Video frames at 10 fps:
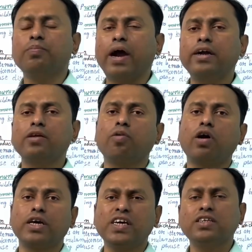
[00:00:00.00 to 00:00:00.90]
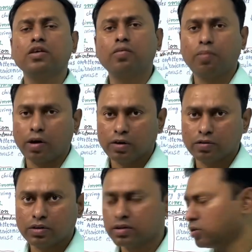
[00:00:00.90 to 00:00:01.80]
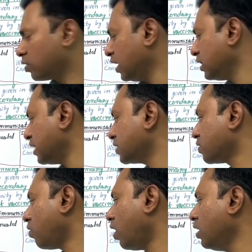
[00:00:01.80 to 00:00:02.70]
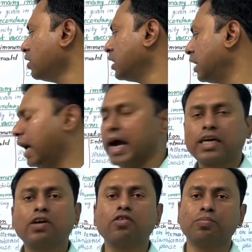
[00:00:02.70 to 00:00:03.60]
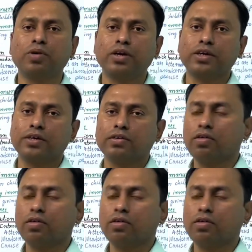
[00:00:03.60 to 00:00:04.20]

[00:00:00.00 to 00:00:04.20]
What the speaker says: antibody is produced. Okay, that is called active immunity.